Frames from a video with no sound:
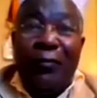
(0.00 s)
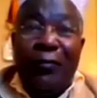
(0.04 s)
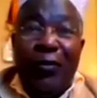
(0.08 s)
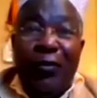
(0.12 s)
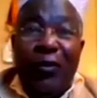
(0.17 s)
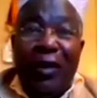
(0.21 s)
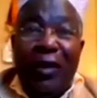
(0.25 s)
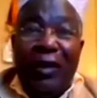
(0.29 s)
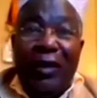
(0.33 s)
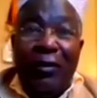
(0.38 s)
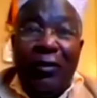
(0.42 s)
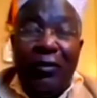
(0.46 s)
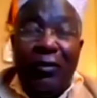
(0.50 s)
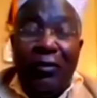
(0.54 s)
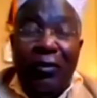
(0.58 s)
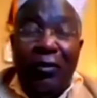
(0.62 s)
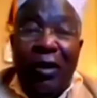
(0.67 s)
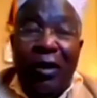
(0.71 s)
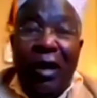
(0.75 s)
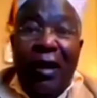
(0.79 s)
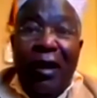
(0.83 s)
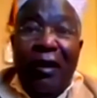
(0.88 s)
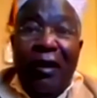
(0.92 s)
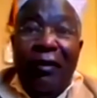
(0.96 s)
of view, and
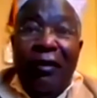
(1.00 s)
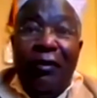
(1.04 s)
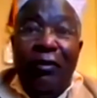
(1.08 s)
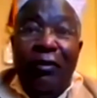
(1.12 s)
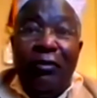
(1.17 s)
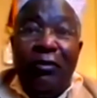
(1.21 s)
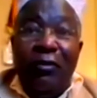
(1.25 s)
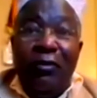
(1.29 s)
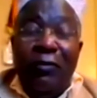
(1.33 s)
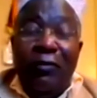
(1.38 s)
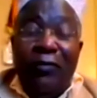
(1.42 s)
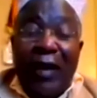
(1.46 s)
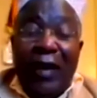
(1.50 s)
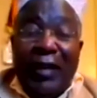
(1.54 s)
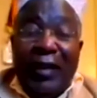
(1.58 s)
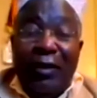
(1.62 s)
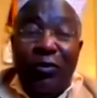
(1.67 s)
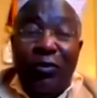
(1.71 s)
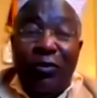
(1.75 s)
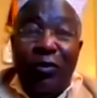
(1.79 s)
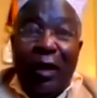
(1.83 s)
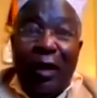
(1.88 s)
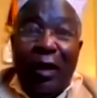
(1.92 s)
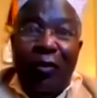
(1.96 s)
those of
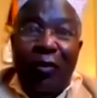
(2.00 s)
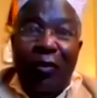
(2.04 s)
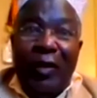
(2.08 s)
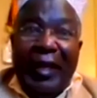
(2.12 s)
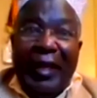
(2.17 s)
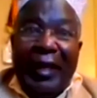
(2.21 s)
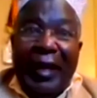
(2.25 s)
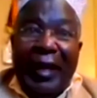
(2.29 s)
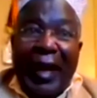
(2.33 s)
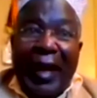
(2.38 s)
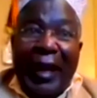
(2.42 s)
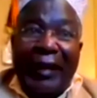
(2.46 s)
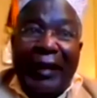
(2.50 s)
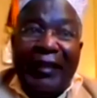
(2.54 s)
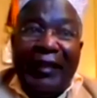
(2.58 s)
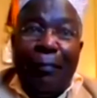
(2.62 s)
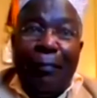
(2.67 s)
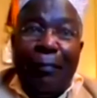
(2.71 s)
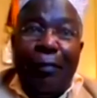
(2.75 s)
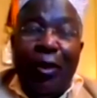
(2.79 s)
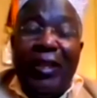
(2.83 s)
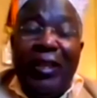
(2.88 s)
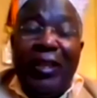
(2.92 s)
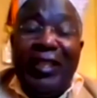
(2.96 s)
us who are looking at the
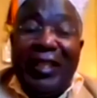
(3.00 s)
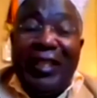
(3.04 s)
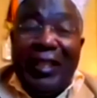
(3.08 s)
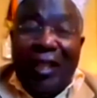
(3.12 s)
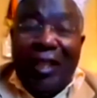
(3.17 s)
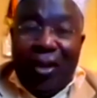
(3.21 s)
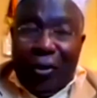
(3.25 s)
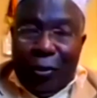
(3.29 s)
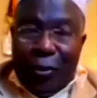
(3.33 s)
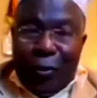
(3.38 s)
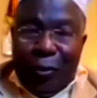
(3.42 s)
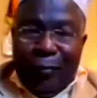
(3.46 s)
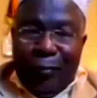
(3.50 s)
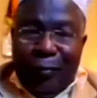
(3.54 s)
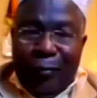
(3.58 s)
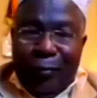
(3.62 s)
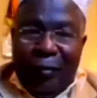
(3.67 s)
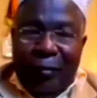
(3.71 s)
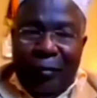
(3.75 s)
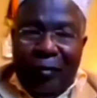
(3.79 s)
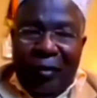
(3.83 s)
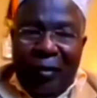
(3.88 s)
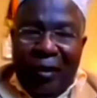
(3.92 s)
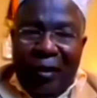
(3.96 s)
policy issue,
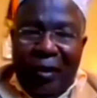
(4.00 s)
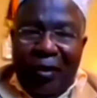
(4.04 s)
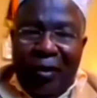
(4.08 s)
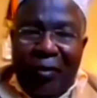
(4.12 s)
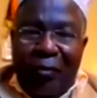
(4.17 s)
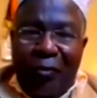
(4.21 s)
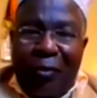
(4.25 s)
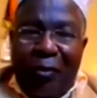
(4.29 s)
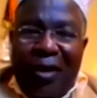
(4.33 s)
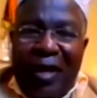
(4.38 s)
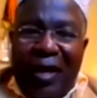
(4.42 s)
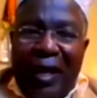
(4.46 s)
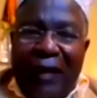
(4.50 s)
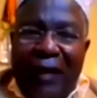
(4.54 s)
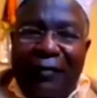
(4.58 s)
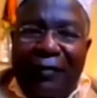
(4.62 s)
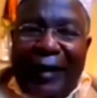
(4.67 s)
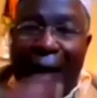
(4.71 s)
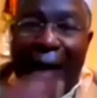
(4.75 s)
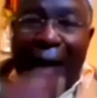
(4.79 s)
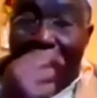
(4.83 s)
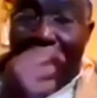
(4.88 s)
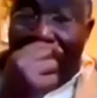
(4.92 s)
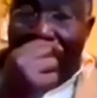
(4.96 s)
we have
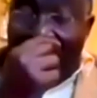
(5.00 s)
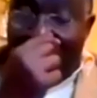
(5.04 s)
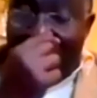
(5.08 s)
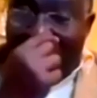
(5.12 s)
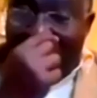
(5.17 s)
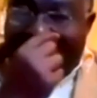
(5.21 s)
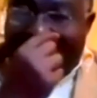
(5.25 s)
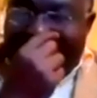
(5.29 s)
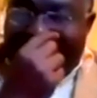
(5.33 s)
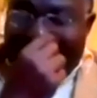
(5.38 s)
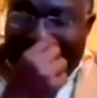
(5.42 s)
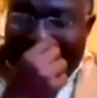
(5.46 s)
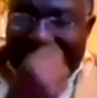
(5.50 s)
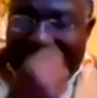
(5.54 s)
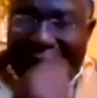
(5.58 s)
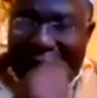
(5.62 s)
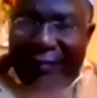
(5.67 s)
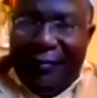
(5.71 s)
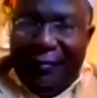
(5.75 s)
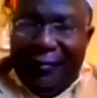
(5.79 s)
a number of questions